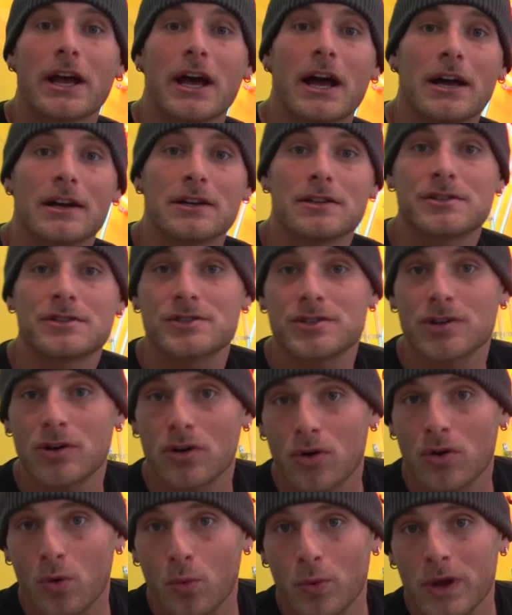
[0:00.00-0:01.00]
guys,
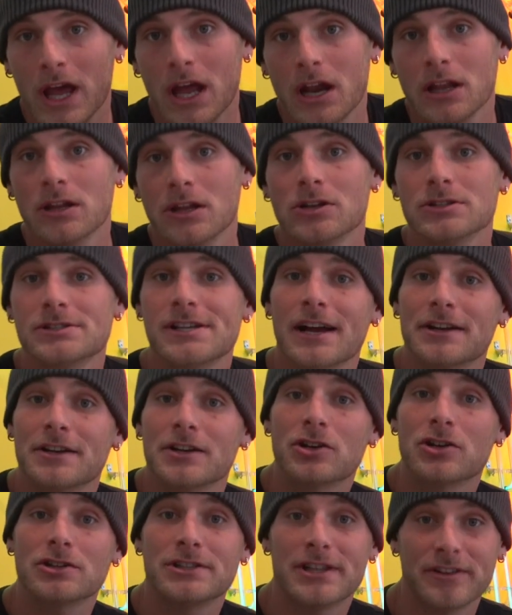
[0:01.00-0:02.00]
so we had a little
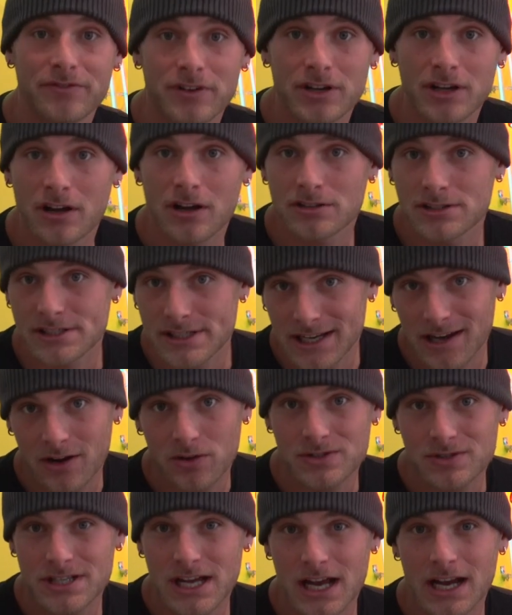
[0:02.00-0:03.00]
technical difficulty
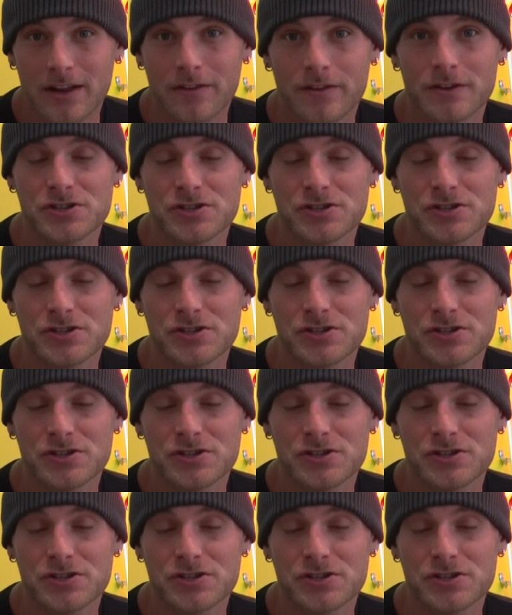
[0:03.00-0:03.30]
outside of the